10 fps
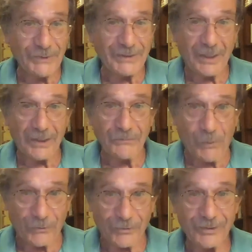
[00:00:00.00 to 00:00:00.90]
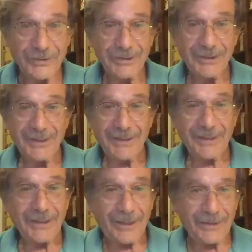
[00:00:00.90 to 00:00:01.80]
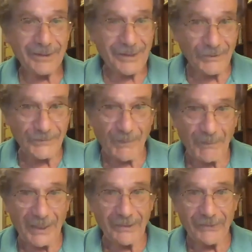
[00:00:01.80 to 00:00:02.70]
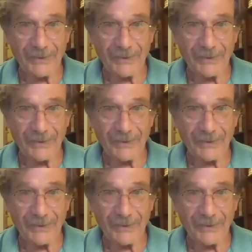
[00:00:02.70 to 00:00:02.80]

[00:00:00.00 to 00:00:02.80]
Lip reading: are wrong. It sounds familiar,